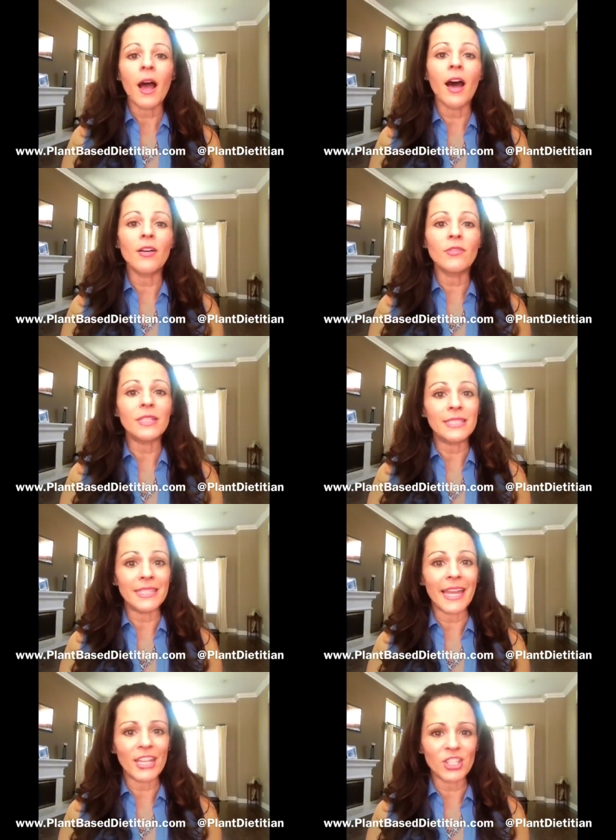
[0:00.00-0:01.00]
of
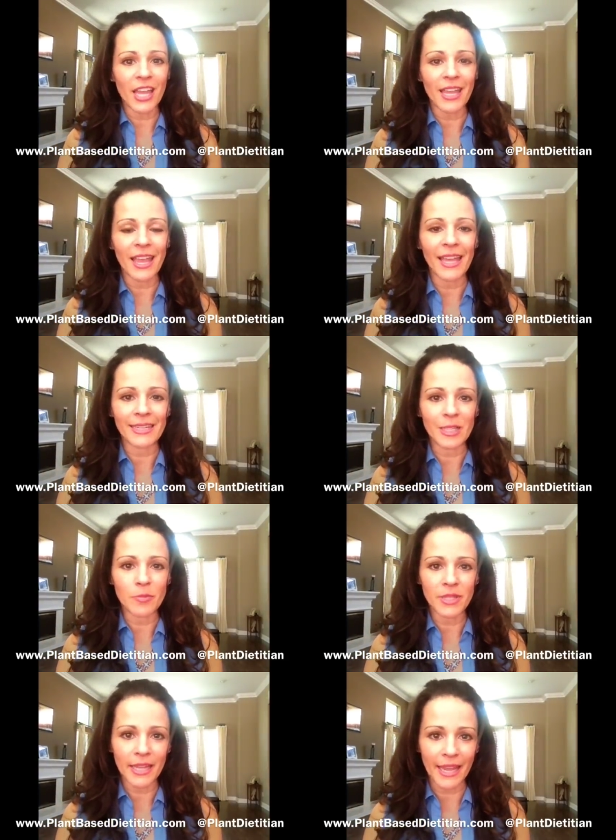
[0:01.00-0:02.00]
DHA and
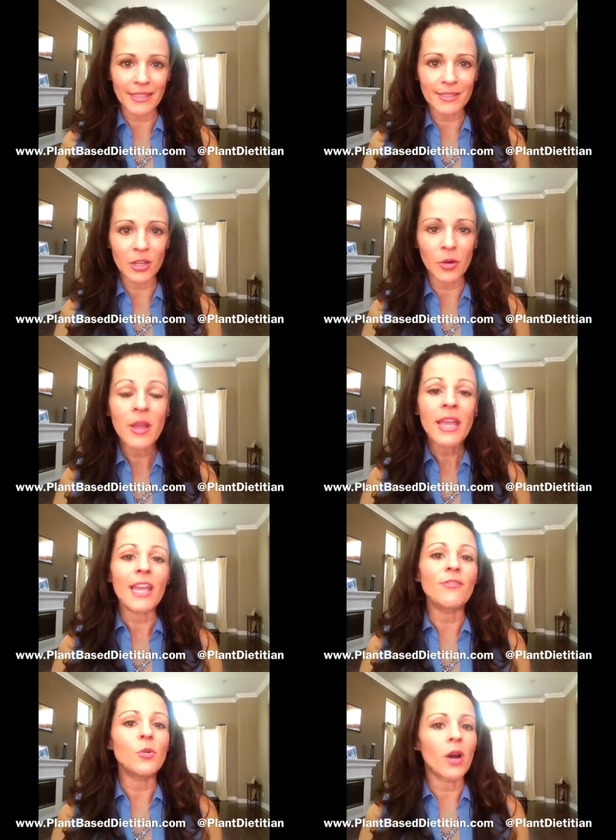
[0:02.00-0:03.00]
EPA. So
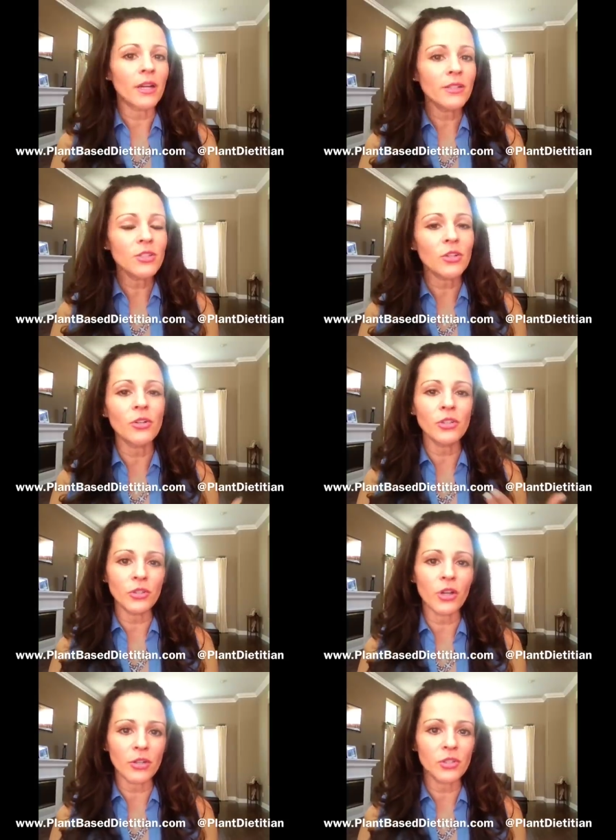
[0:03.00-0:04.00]
if you are concerned or
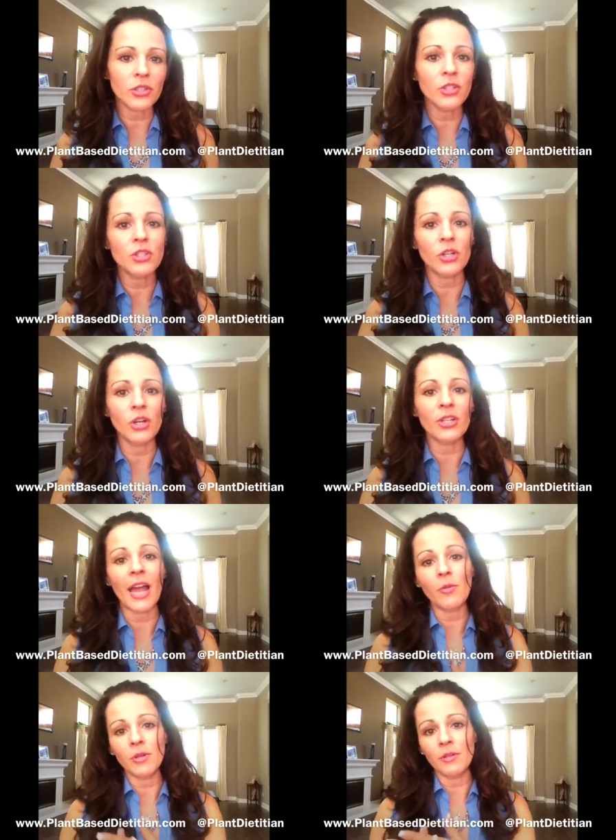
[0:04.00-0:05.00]
your doctor's concerned,
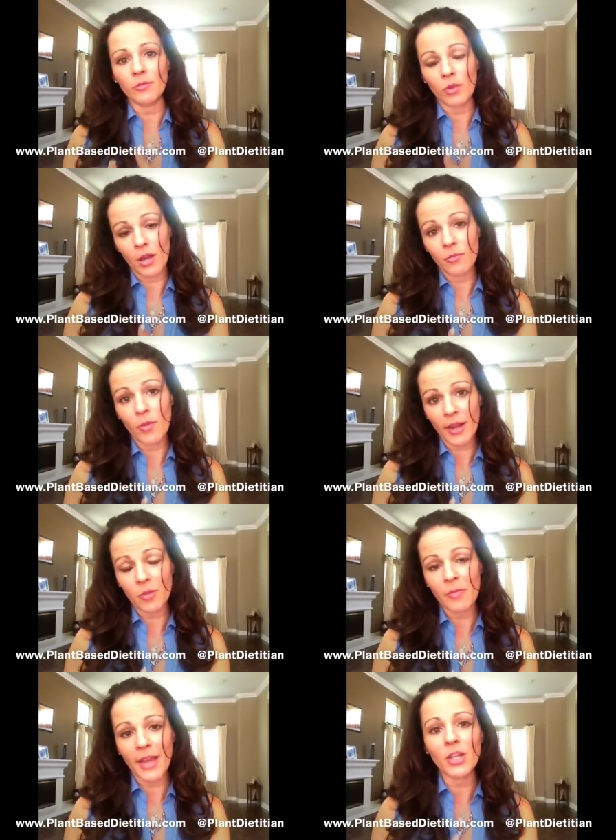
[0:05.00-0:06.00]
I would uh,
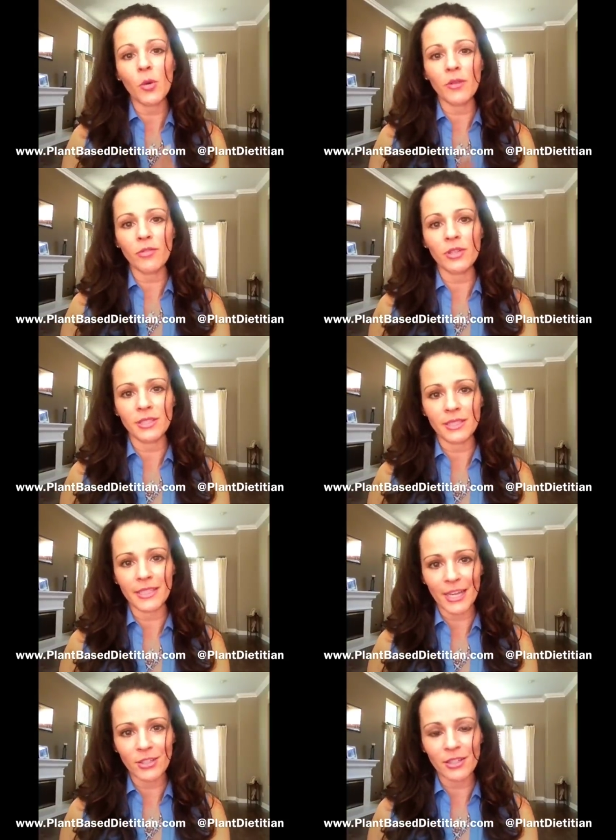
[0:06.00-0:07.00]
recommend going for the,
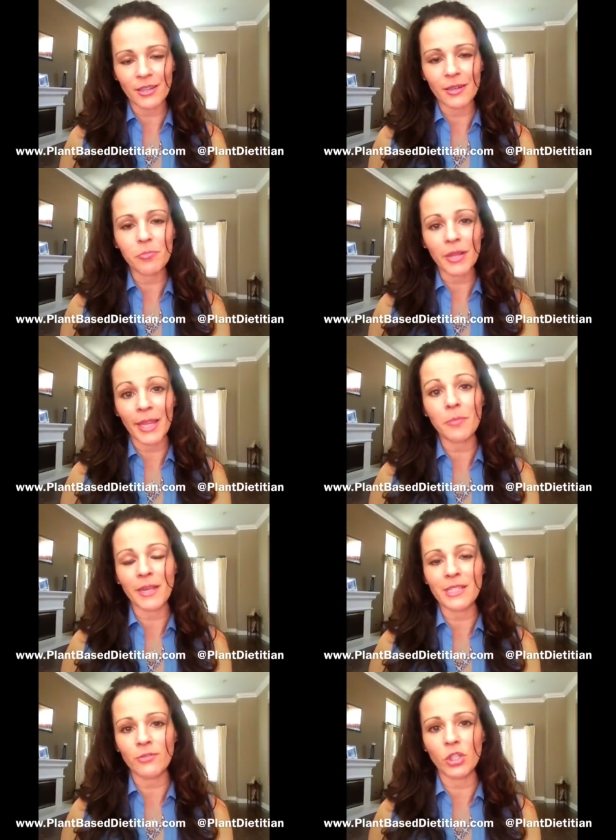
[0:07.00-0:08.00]
the plant
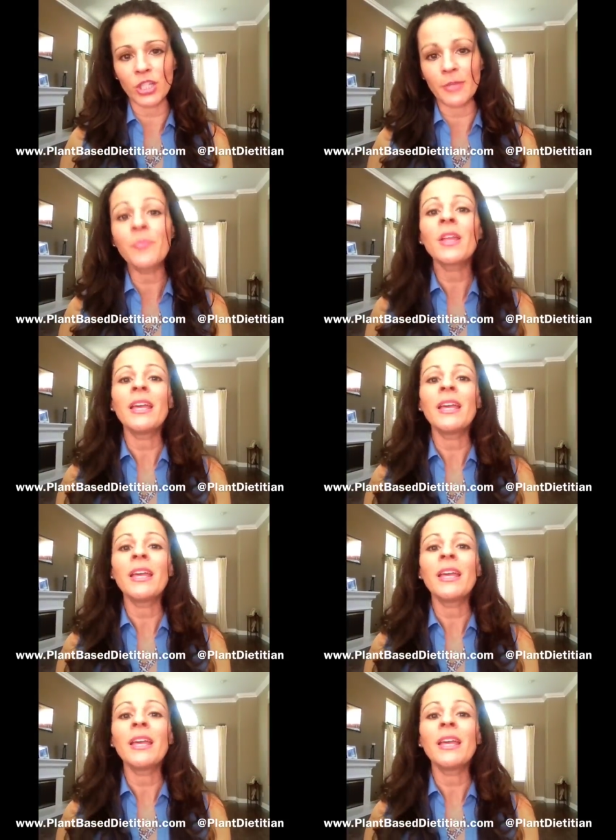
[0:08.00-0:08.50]
based version